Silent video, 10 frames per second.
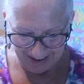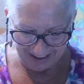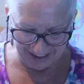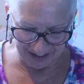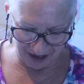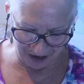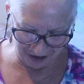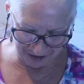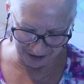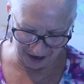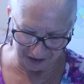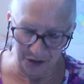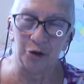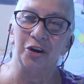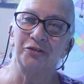And our
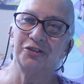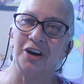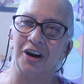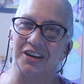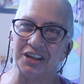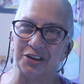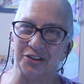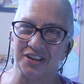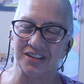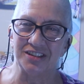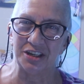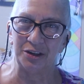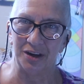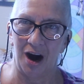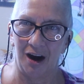goal for our guild this
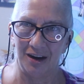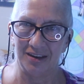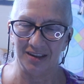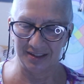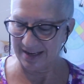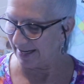year is